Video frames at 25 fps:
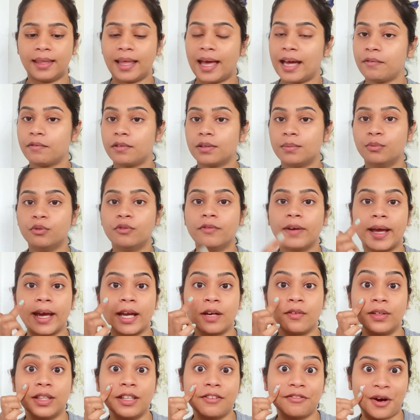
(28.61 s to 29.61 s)
then we'll move
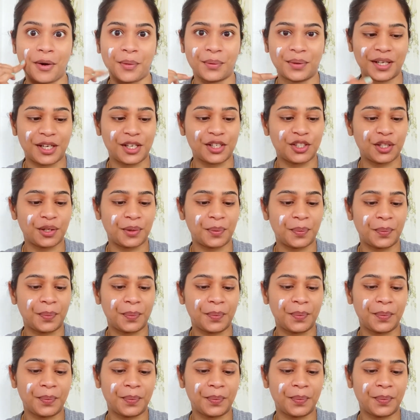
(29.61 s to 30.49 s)
ahead with the foundation.